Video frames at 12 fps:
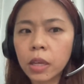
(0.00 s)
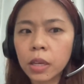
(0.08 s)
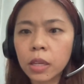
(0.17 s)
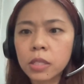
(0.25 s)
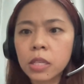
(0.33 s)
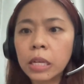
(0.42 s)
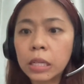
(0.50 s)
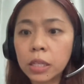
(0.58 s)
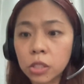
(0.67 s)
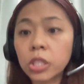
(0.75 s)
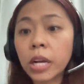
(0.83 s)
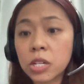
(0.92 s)
is an
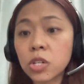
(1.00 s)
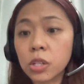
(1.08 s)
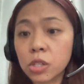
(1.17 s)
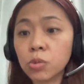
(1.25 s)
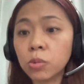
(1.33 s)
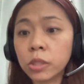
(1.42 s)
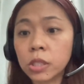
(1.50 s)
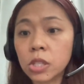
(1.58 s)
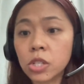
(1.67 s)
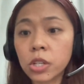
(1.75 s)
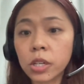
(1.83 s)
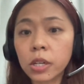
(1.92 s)
international school
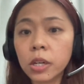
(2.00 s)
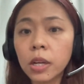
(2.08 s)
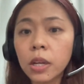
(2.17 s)
teacher.